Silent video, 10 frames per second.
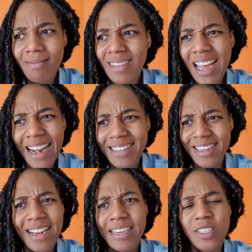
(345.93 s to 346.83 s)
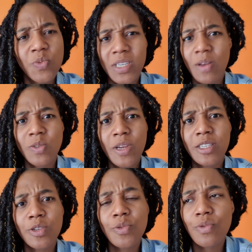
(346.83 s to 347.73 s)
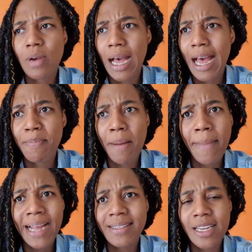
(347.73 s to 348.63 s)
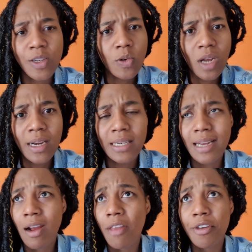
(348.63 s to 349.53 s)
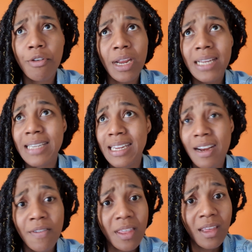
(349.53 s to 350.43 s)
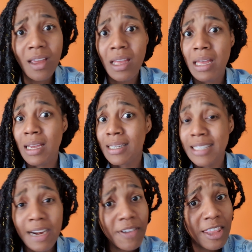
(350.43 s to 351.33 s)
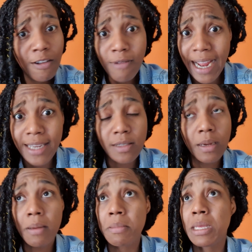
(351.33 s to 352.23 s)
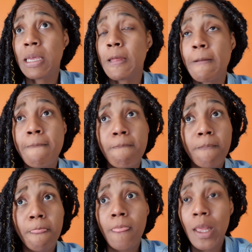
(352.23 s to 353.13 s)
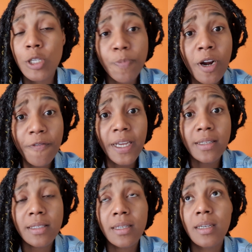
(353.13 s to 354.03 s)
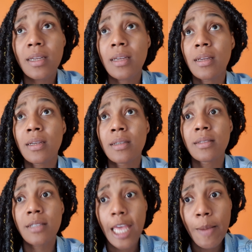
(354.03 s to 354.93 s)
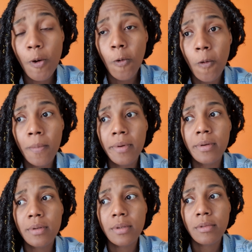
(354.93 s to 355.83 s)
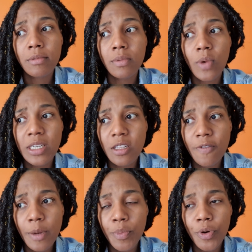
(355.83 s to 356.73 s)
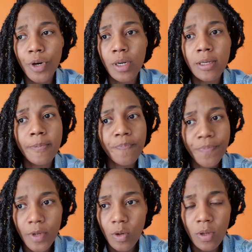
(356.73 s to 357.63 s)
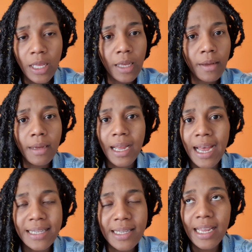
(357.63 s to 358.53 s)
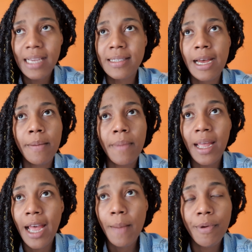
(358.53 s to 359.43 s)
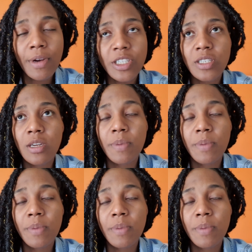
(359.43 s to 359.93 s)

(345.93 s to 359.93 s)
And I said that this is what I was going to do. I had my mind set out on it. I got the grades. I did everything right. I mean, it was perfect. Came home, went to the vet board. Okay, I can't sit the exam. I can't be registered